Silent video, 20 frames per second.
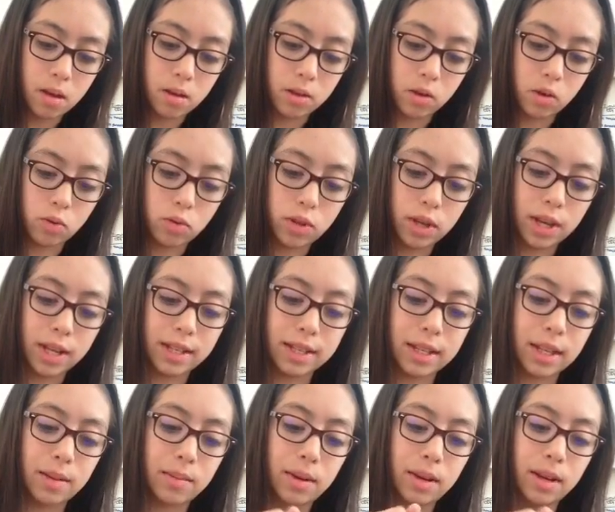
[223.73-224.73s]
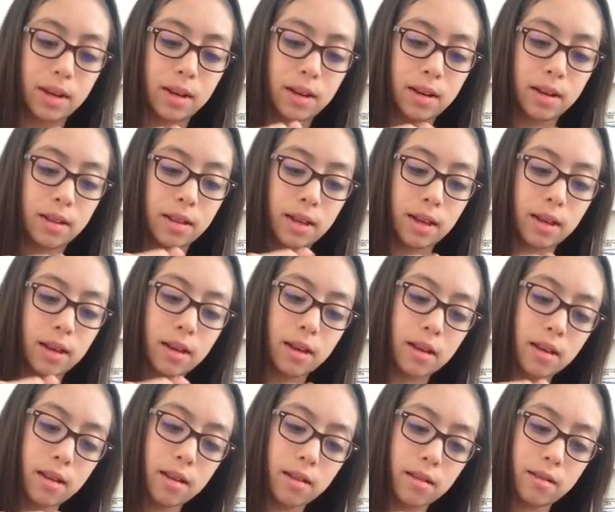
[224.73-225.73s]
don't think it's gonna be done in like
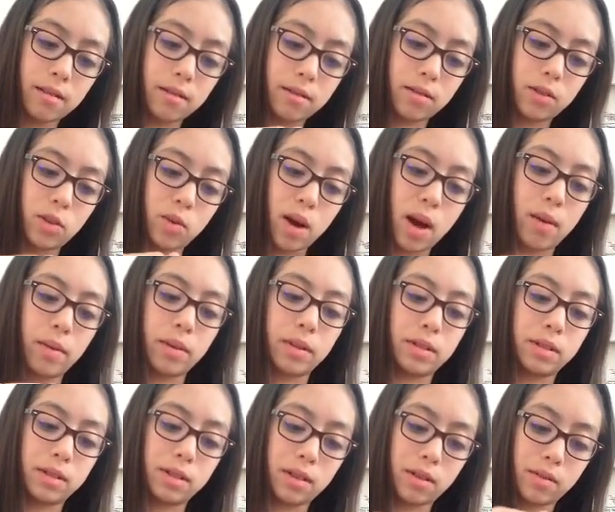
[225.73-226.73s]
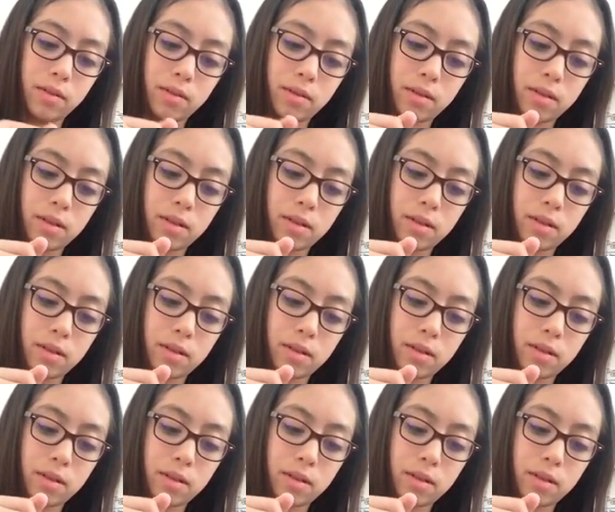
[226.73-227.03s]
2 hours, so